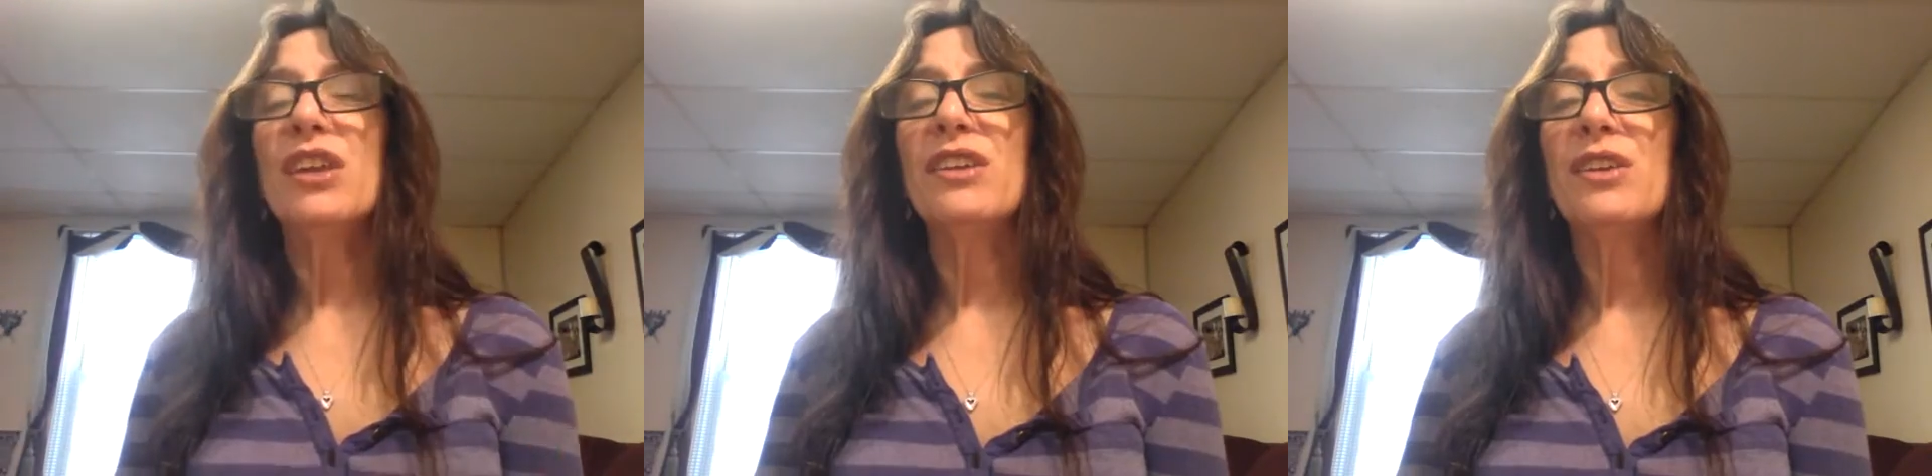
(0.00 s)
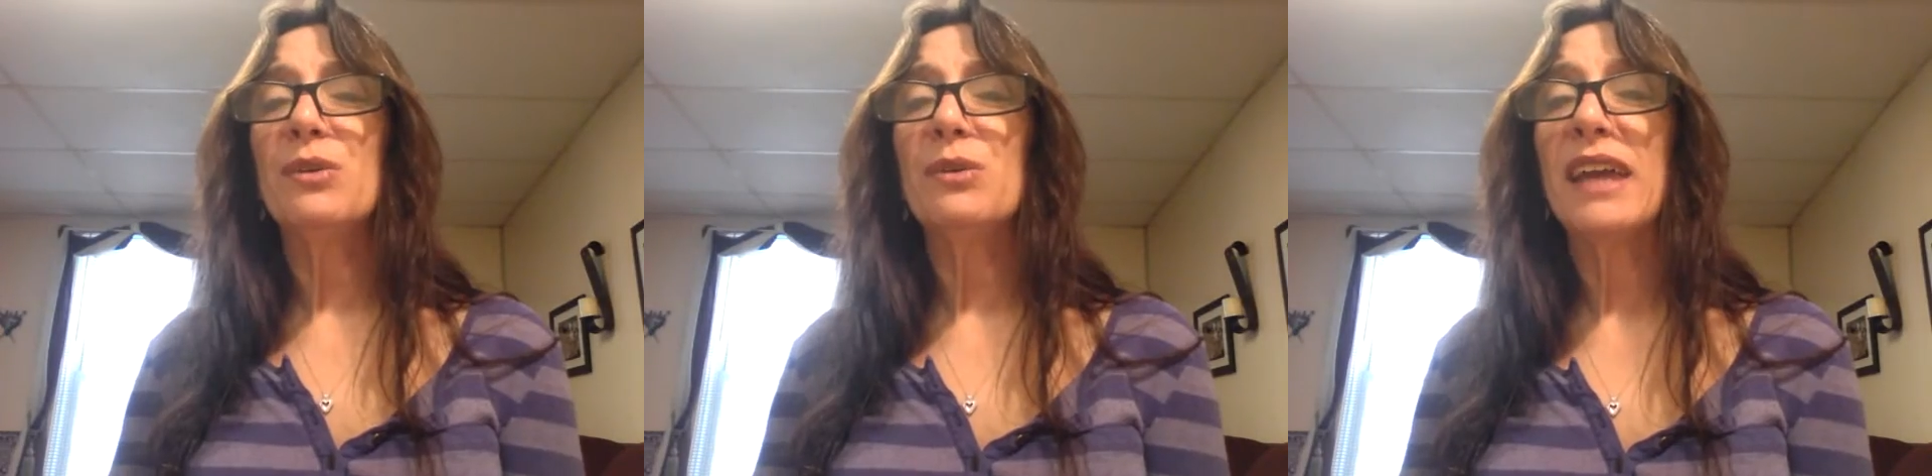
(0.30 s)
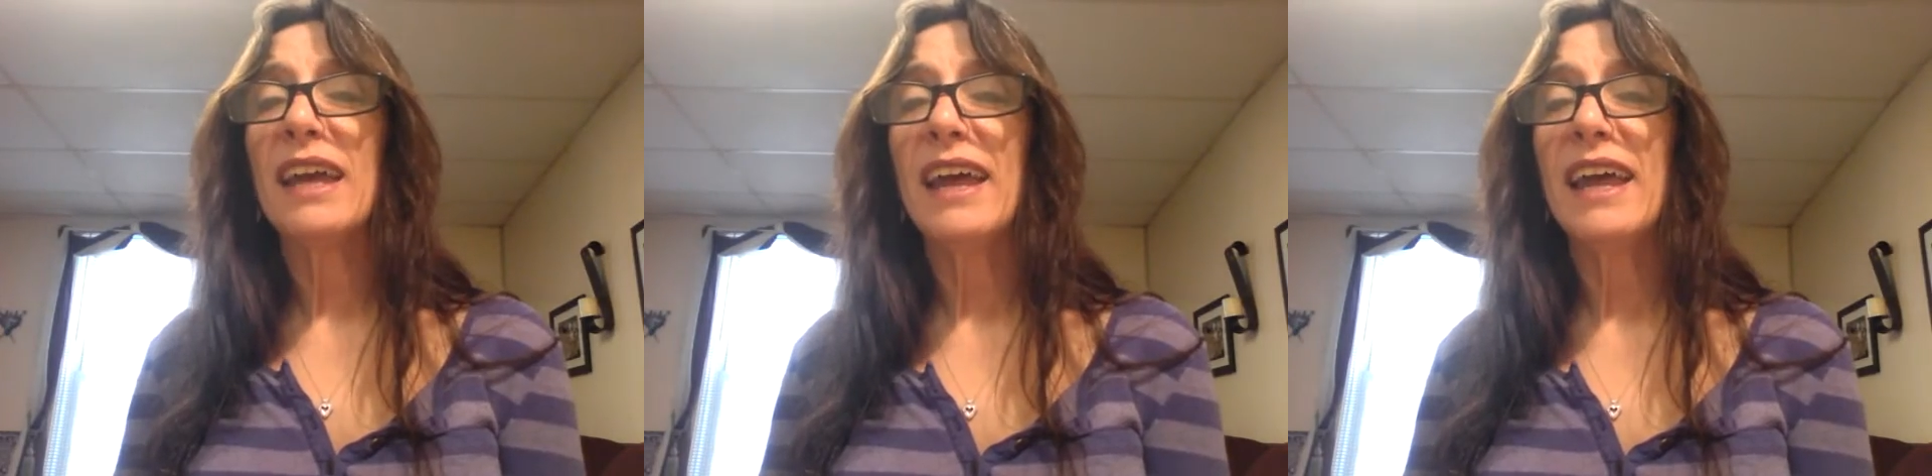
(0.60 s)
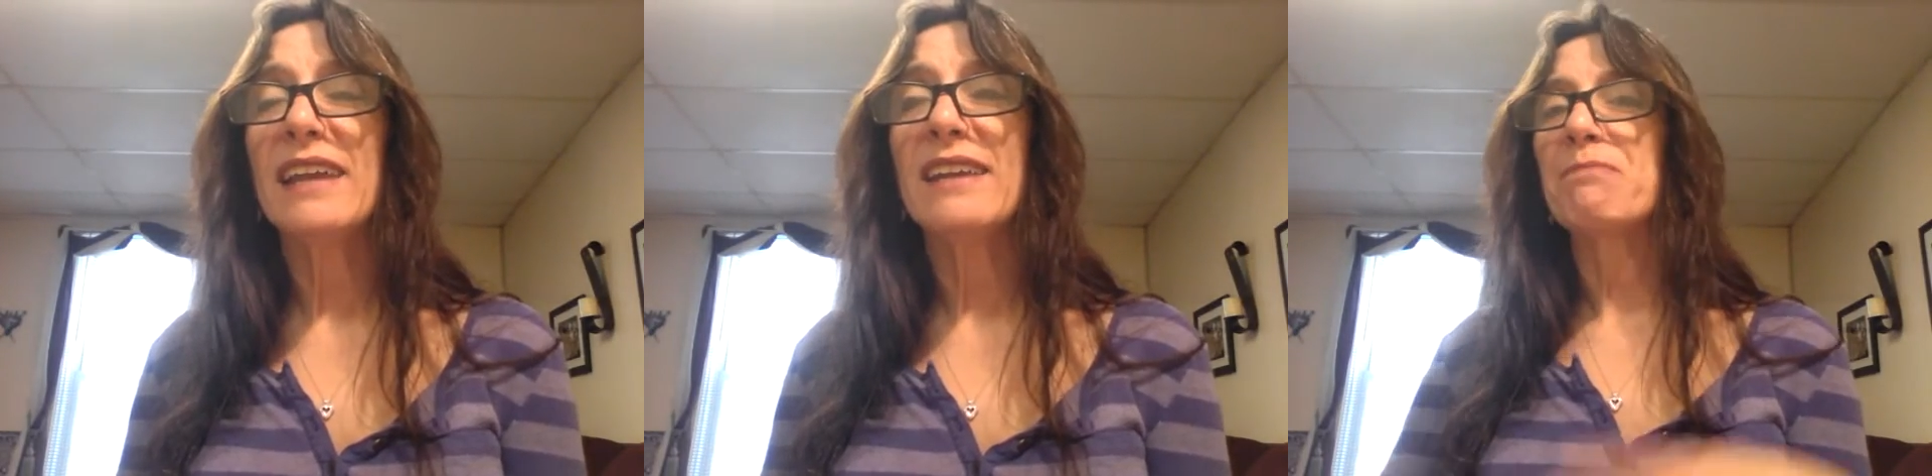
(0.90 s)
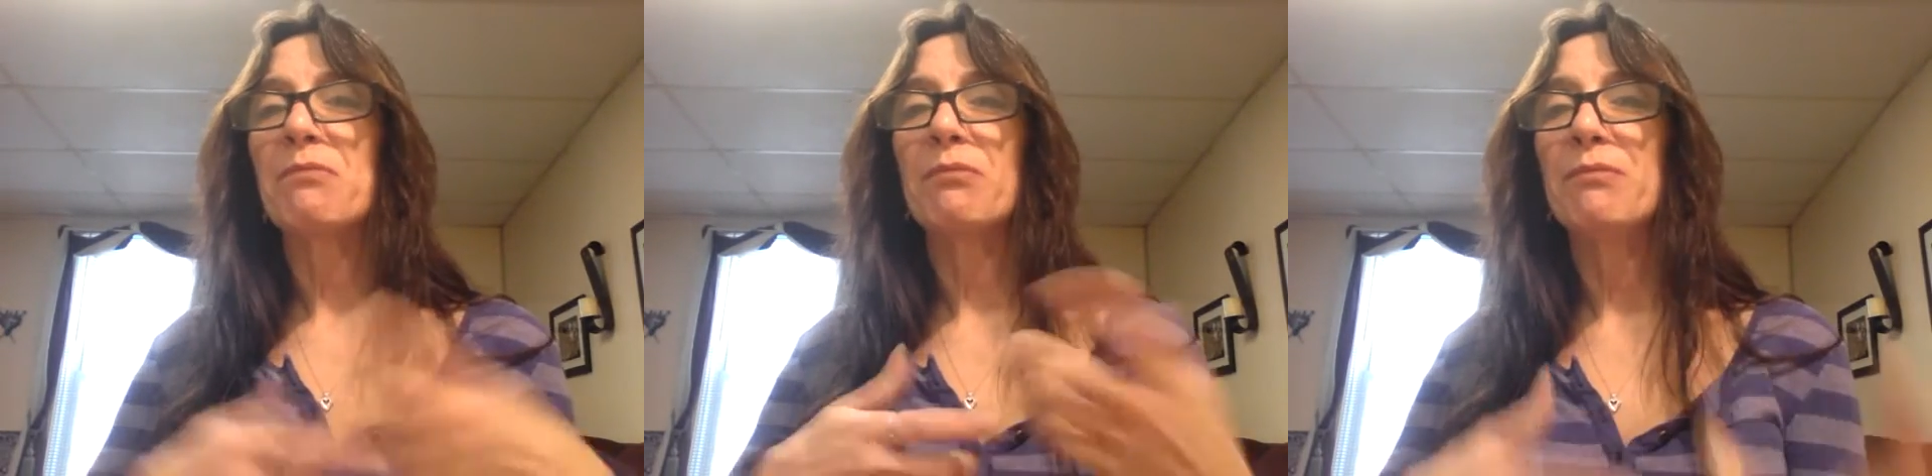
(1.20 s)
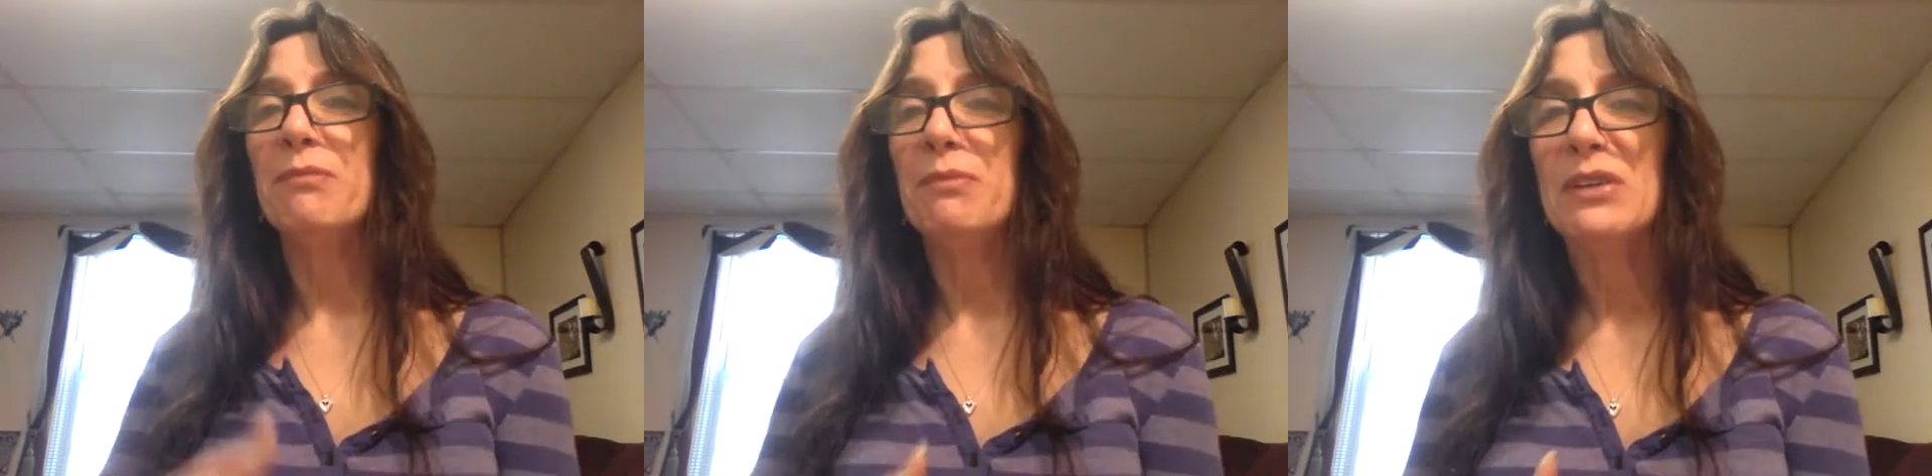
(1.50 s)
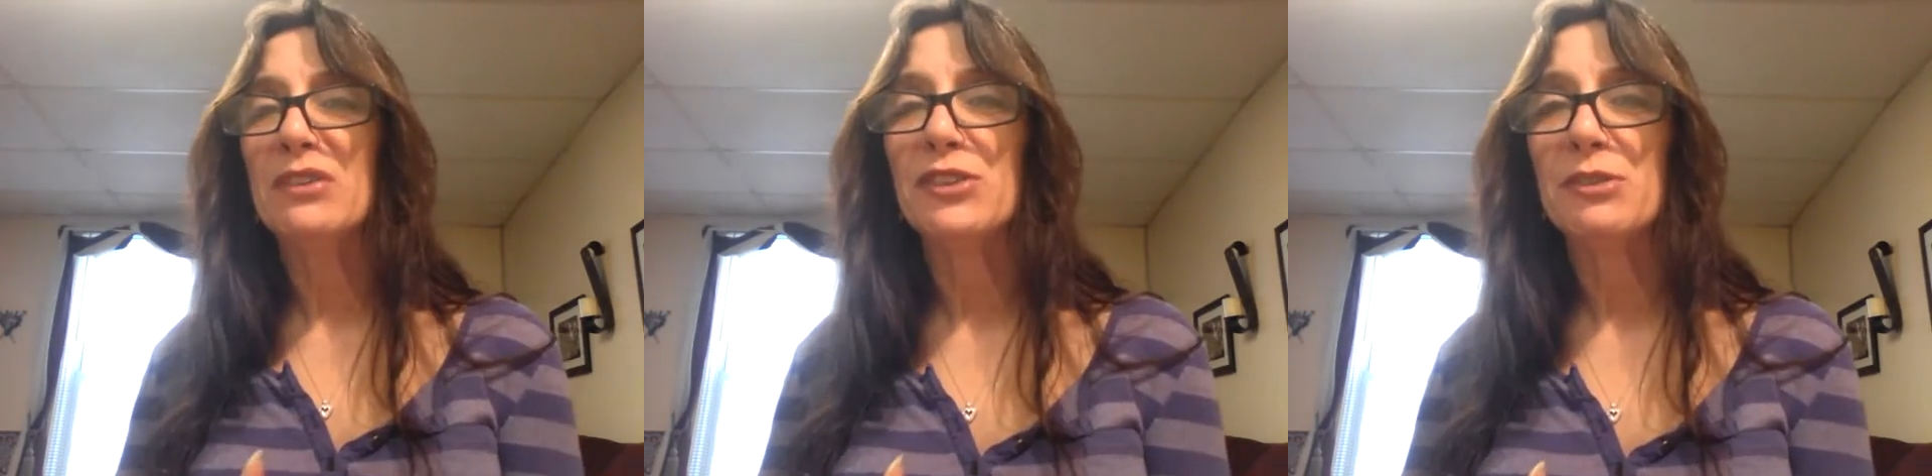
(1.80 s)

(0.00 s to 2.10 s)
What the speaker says: You can build